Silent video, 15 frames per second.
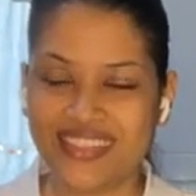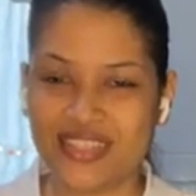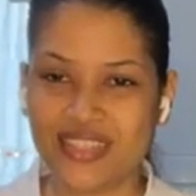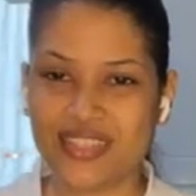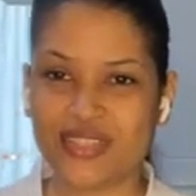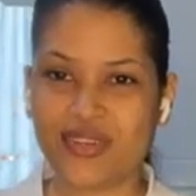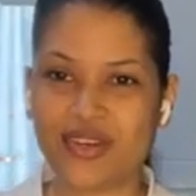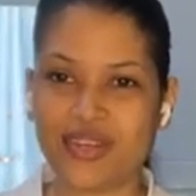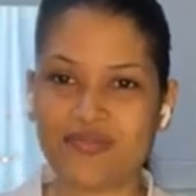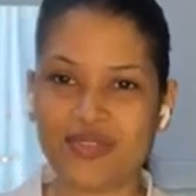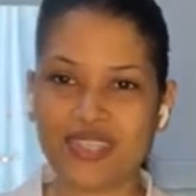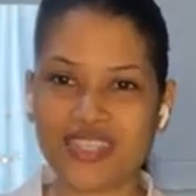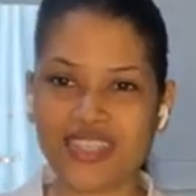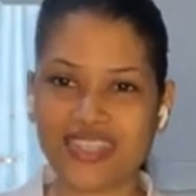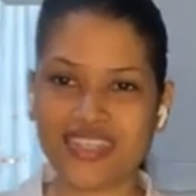So I'm
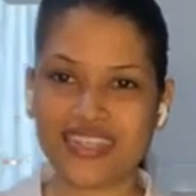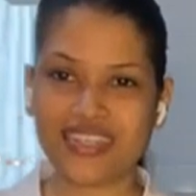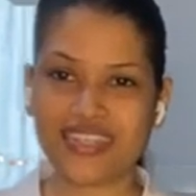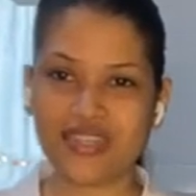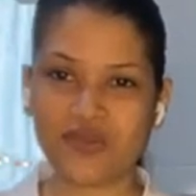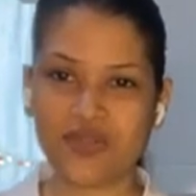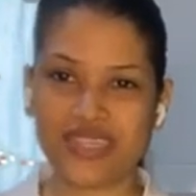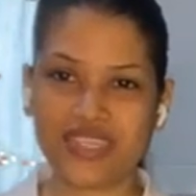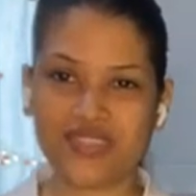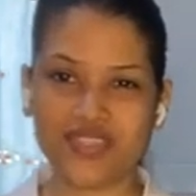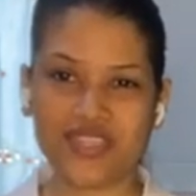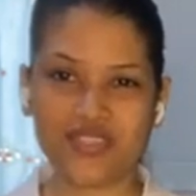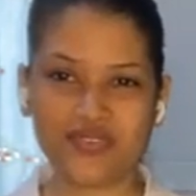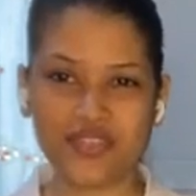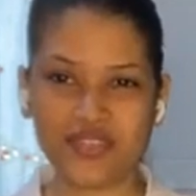just going to wait
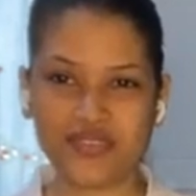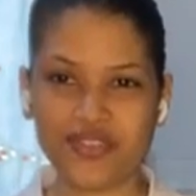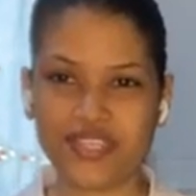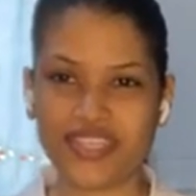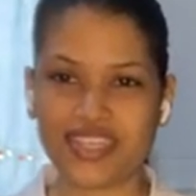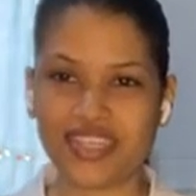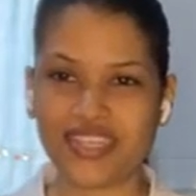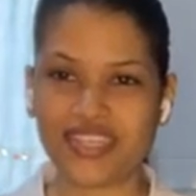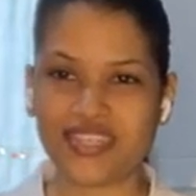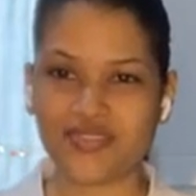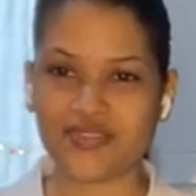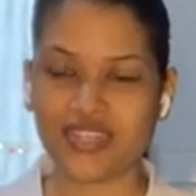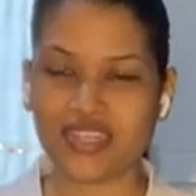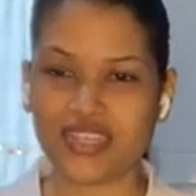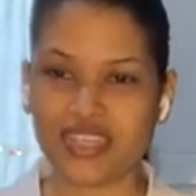just for a few seconds
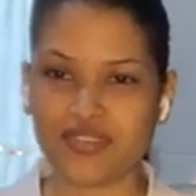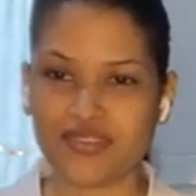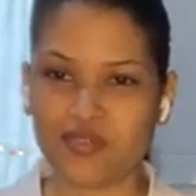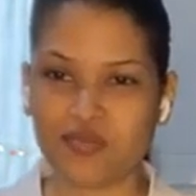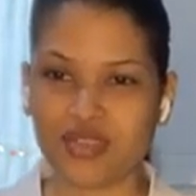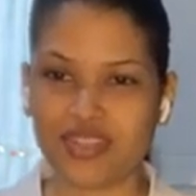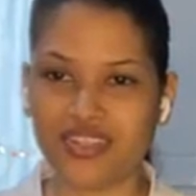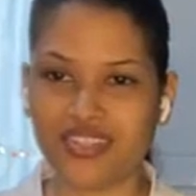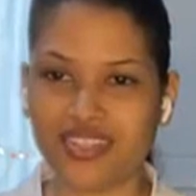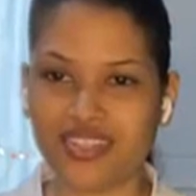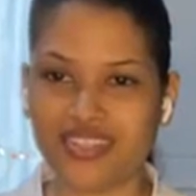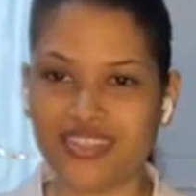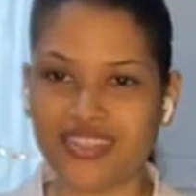for the live to build.